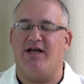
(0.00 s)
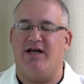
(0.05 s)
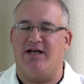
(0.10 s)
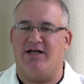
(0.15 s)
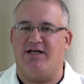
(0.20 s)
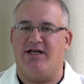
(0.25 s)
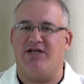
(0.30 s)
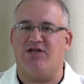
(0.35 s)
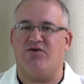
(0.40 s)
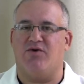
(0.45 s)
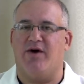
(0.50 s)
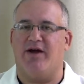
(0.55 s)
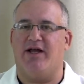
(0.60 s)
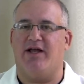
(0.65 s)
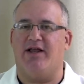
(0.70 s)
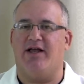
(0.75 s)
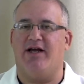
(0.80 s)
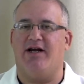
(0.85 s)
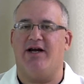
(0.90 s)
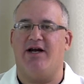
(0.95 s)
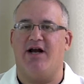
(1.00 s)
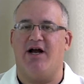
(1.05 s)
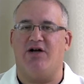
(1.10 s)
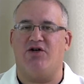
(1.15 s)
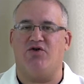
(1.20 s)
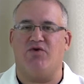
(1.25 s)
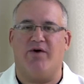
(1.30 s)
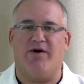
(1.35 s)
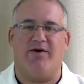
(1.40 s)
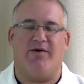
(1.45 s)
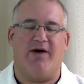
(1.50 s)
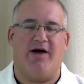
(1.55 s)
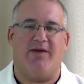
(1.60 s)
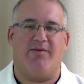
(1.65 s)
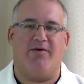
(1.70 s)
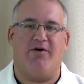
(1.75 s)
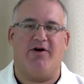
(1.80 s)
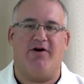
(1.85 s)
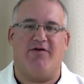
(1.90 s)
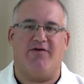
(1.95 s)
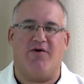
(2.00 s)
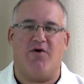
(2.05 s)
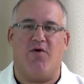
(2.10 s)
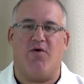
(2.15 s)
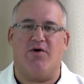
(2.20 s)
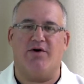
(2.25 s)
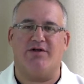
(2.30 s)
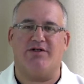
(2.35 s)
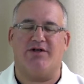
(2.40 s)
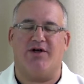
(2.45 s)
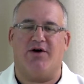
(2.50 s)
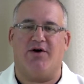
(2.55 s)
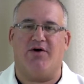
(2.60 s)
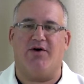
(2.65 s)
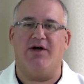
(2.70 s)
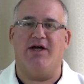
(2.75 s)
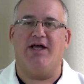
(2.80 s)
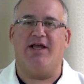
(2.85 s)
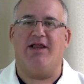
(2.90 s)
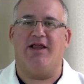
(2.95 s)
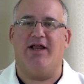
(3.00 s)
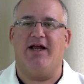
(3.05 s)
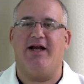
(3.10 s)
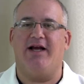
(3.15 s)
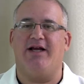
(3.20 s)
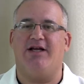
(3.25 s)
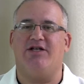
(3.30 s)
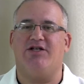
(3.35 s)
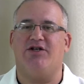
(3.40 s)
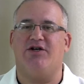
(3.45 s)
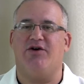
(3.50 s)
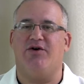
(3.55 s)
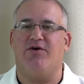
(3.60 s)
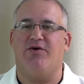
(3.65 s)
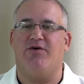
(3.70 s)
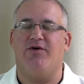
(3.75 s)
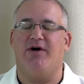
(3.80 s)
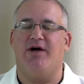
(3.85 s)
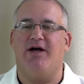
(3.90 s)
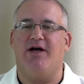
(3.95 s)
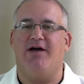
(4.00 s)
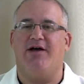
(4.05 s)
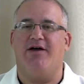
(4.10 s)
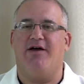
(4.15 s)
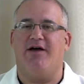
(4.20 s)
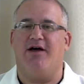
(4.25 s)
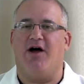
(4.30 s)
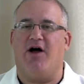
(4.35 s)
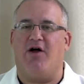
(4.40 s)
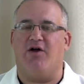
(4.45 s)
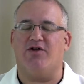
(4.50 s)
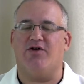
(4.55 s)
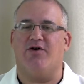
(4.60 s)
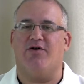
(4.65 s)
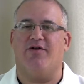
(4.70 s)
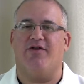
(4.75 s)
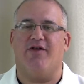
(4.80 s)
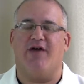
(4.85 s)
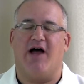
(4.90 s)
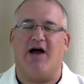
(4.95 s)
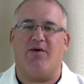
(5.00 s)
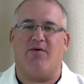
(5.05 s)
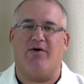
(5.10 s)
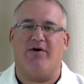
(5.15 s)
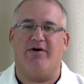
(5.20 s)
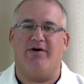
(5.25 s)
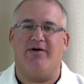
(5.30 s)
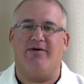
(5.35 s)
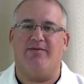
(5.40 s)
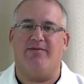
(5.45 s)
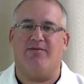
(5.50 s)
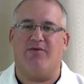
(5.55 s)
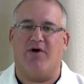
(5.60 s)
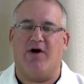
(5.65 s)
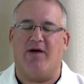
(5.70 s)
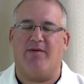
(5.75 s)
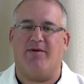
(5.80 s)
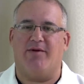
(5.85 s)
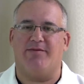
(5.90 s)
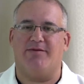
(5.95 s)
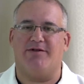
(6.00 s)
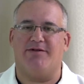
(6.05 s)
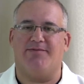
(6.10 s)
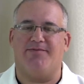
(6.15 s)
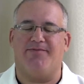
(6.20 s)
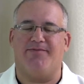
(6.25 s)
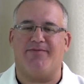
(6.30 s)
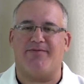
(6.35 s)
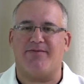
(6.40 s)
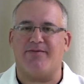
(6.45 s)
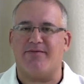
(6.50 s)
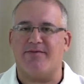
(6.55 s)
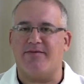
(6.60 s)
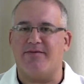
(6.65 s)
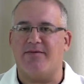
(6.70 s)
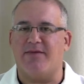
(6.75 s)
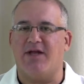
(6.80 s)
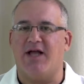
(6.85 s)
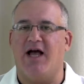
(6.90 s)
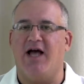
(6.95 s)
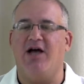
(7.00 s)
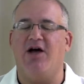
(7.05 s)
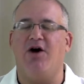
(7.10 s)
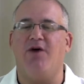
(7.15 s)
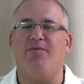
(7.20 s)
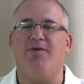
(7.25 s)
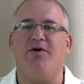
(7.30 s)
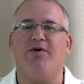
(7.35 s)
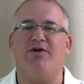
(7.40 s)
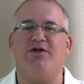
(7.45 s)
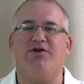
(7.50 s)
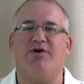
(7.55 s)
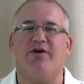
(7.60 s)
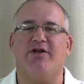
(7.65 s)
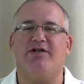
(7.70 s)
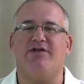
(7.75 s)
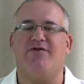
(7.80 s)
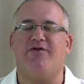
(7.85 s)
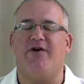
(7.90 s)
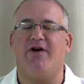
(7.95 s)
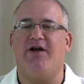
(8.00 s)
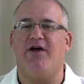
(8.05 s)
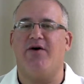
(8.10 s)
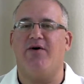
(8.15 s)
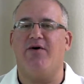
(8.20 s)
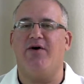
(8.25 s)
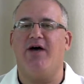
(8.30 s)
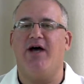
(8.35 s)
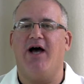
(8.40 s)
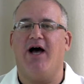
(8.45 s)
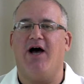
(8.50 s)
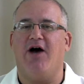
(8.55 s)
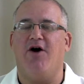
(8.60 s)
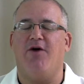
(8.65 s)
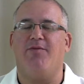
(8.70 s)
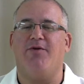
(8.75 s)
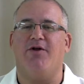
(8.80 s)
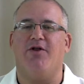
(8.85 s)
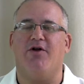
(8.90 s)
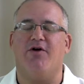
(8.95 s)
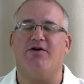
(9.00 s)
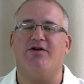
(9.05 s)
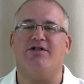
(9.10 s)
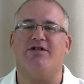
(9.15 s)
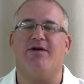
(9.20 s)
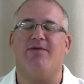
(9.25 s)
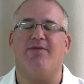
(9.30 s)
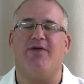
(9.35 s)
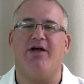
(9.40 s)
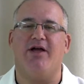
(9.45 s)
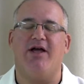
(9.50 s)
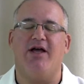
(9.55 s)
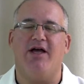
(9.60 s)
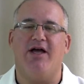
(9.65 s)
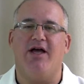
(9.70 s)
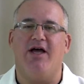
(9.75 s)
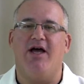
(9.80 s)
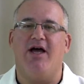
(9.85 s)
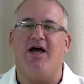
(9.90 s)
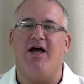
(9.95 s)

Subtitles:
and dysregulated adrenal output of cortisol, leading to altered thyroid problems. I hope you enjoy this video. I hope you learned something.